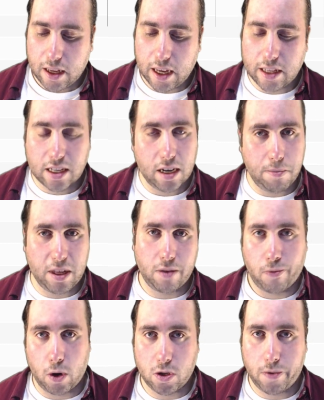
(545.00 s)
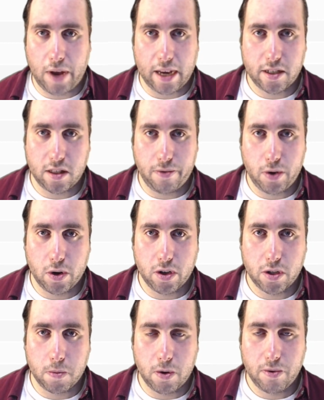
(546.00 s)
it's gonna be the first Fast and the
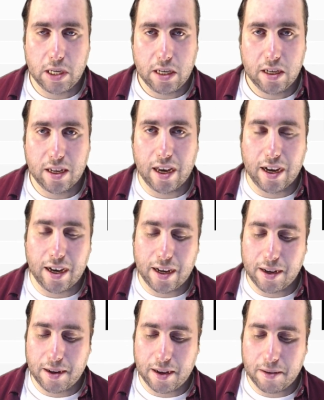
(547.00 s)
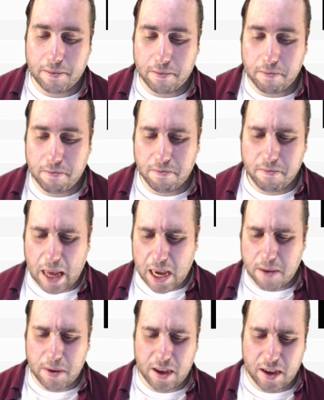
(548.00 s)
Furious movie.
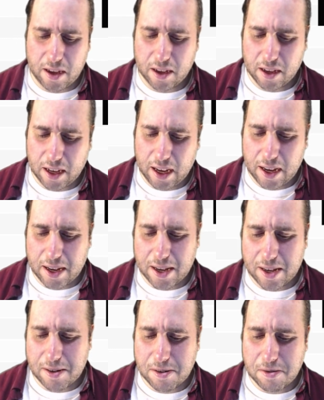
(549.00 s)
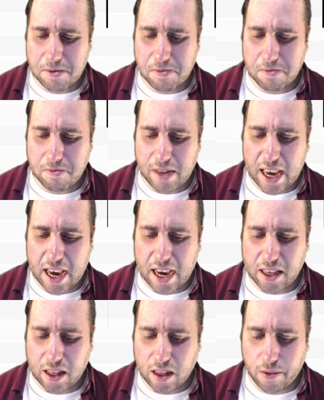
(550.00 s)
Maybe. Yeah,
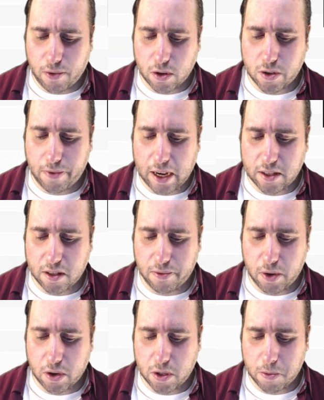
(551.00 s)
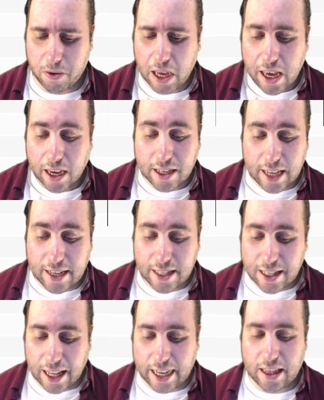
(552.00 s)
I think the first Fast and the Furious movie. Because I
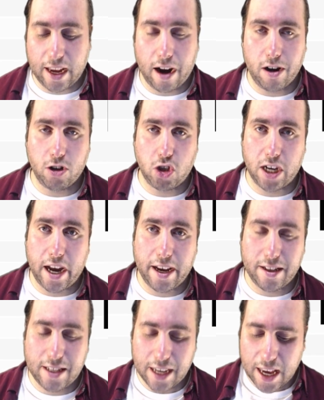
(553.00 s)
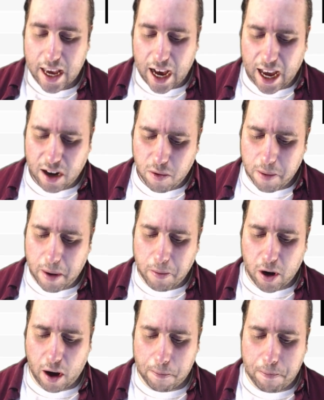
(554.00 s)
did like the Iron Giant. I don't
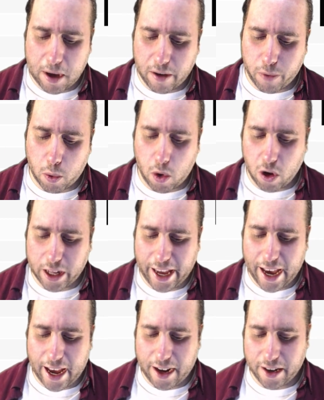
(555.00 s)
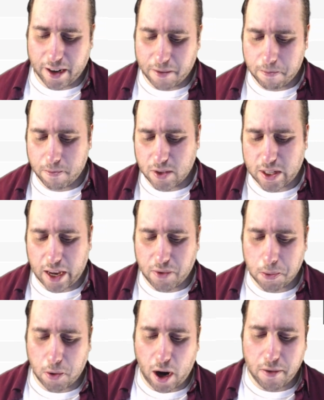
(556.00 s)
remember how big of a role he had in
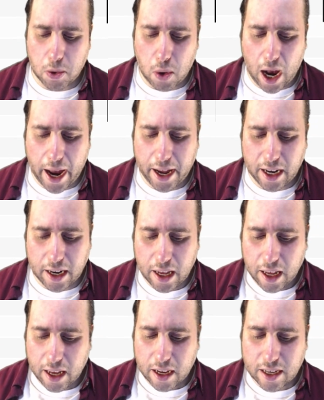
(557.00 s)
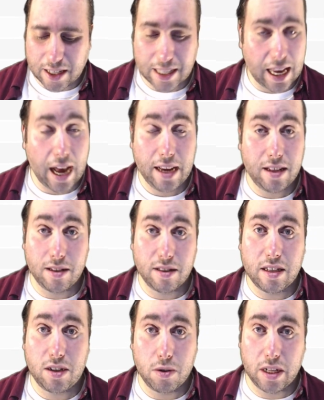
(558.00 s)
Saving Private Ryan. Because I
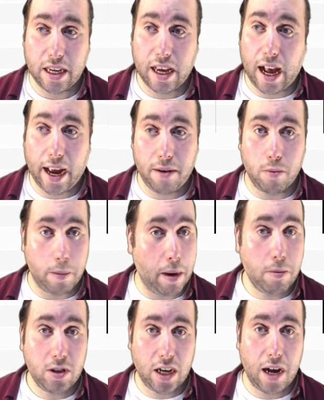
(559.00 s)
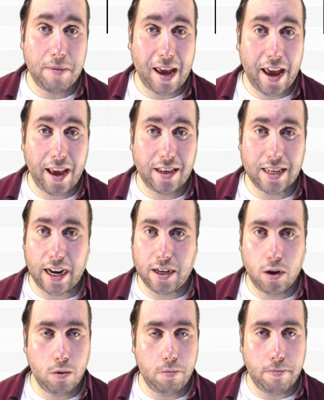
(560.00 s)
remember Tom Hanks. I
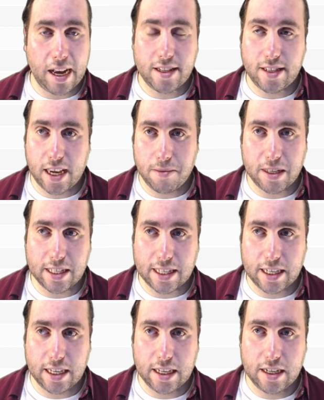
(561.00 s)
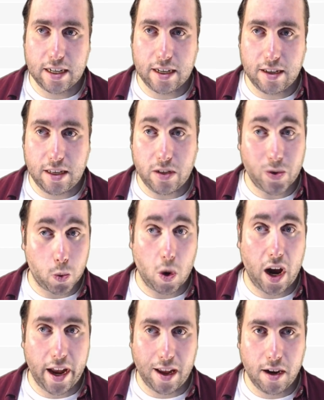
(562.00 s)
know Matt Damon's in it. He's
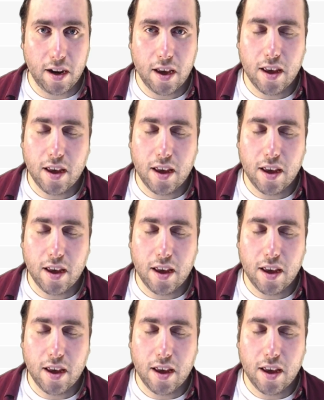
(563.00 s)
Ryan.